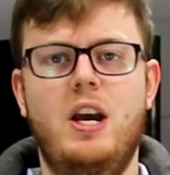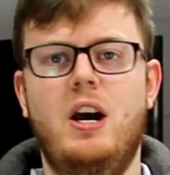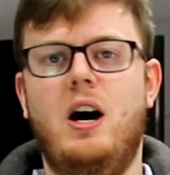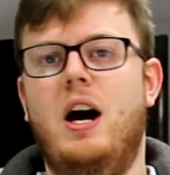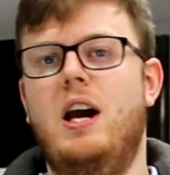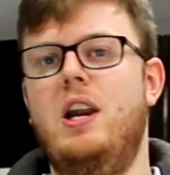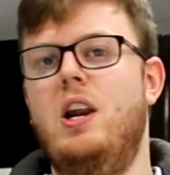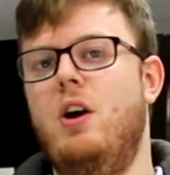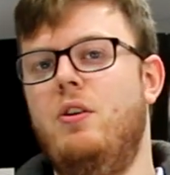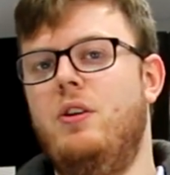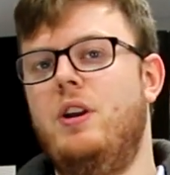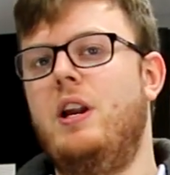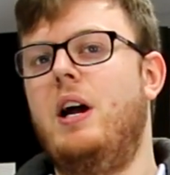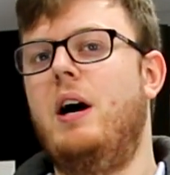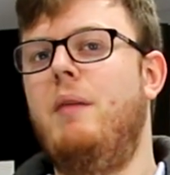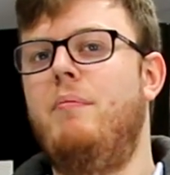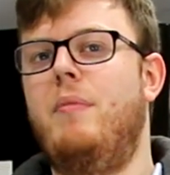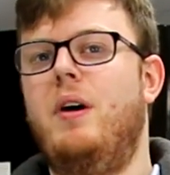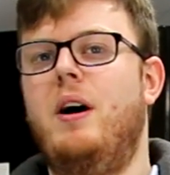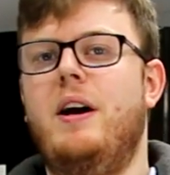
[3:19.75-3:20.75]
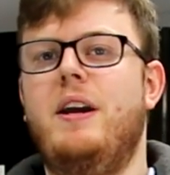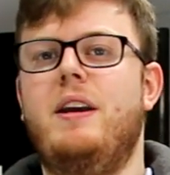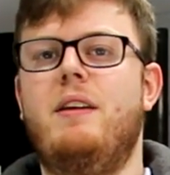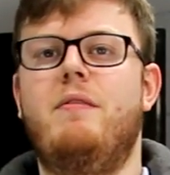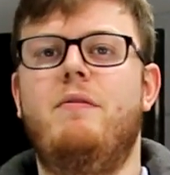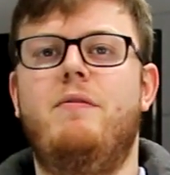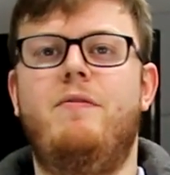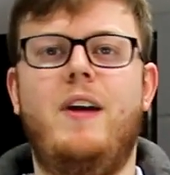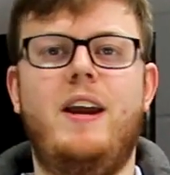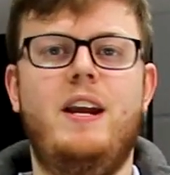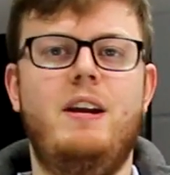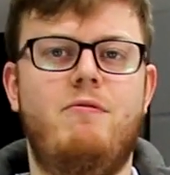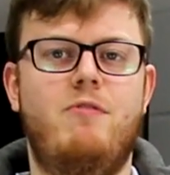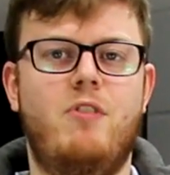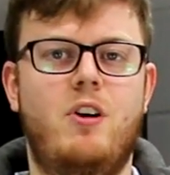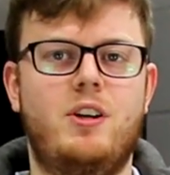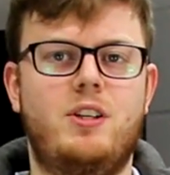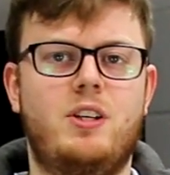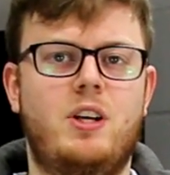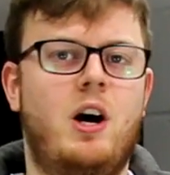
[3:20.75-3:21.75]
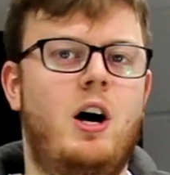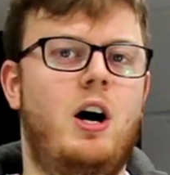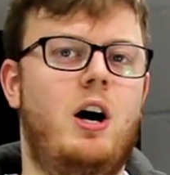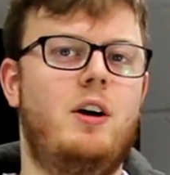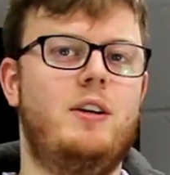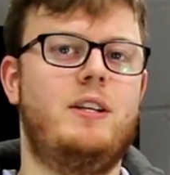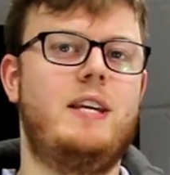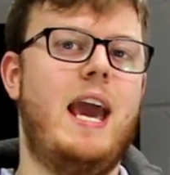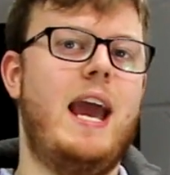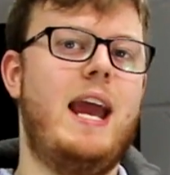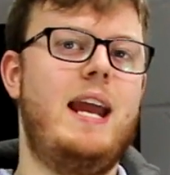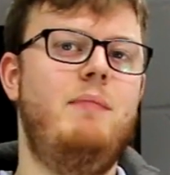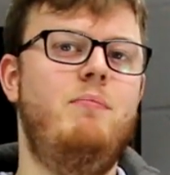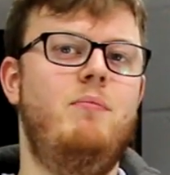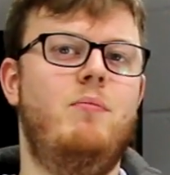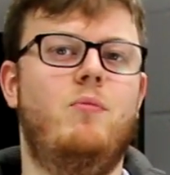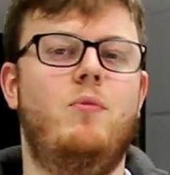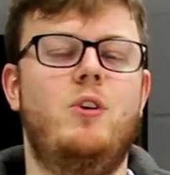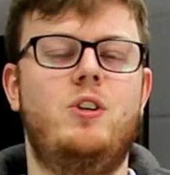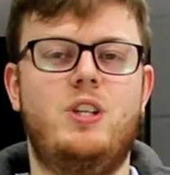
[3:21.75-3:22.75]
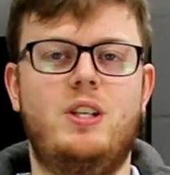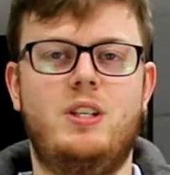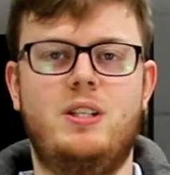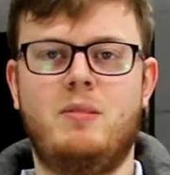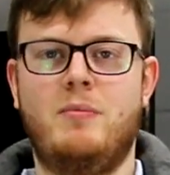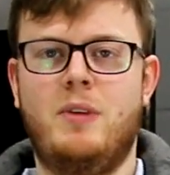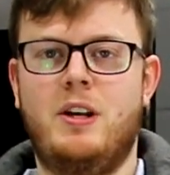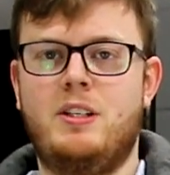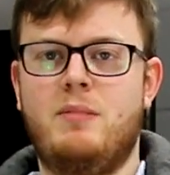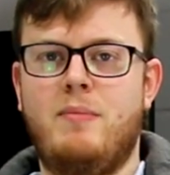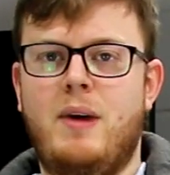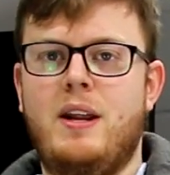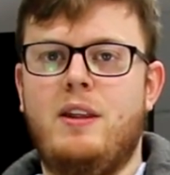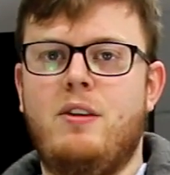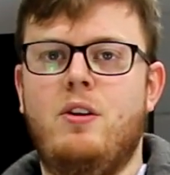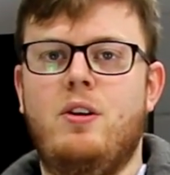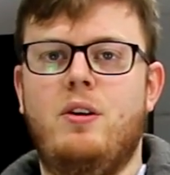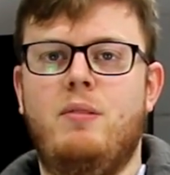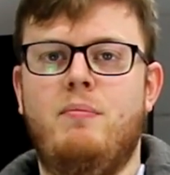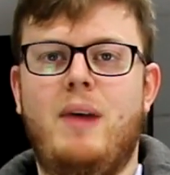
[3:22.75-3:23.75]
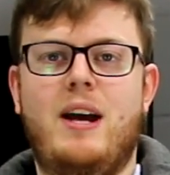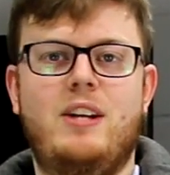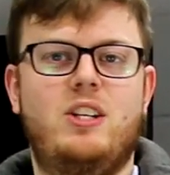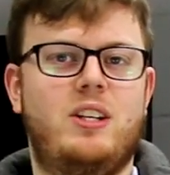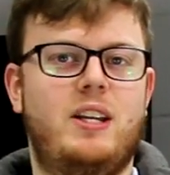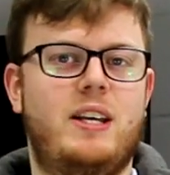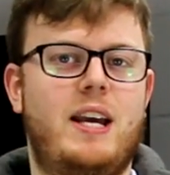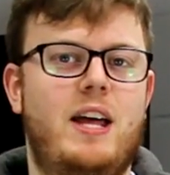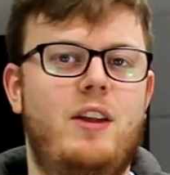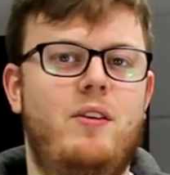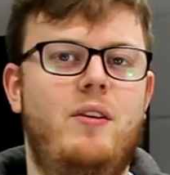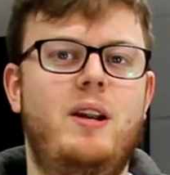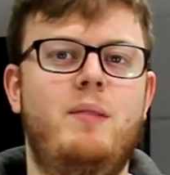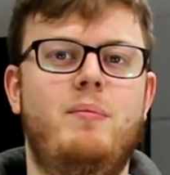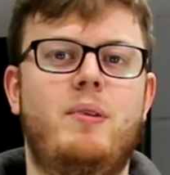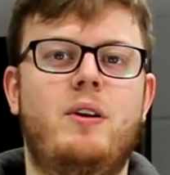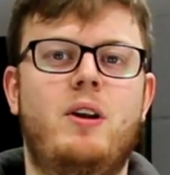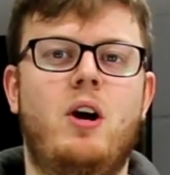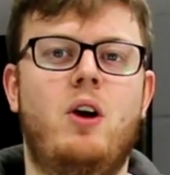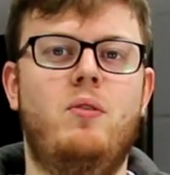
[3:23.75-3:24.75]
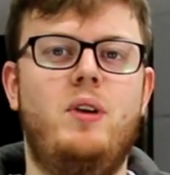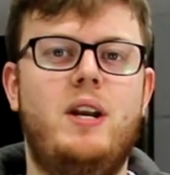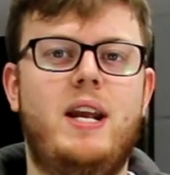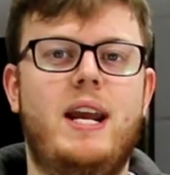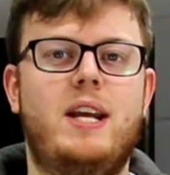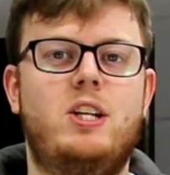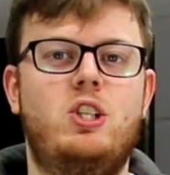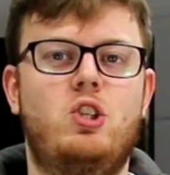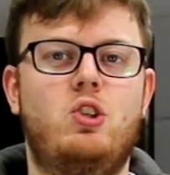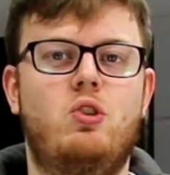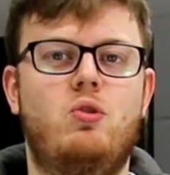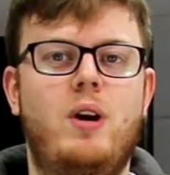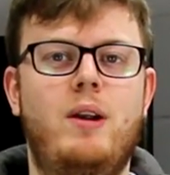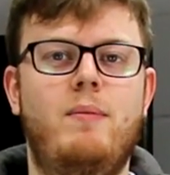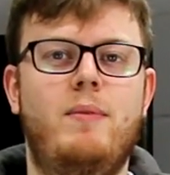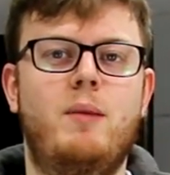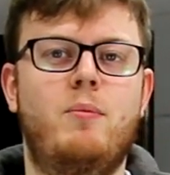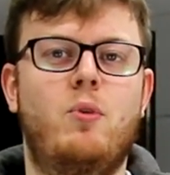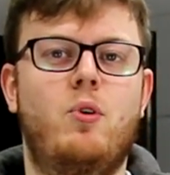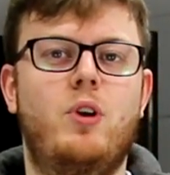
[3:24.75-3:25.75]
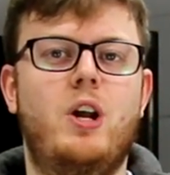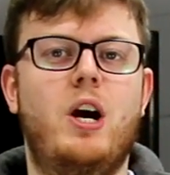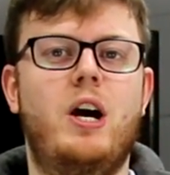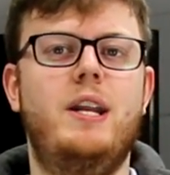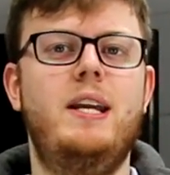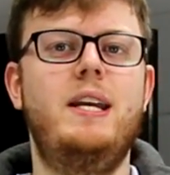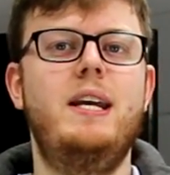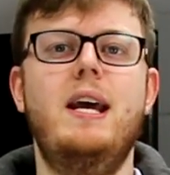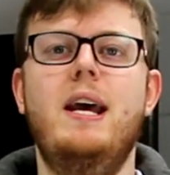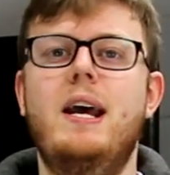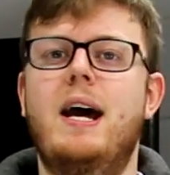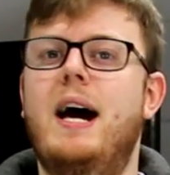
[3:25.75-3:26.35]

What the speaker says: I loaded up my favorite card game, which is similar to Magic the Gathering, but only extremely more nerdy,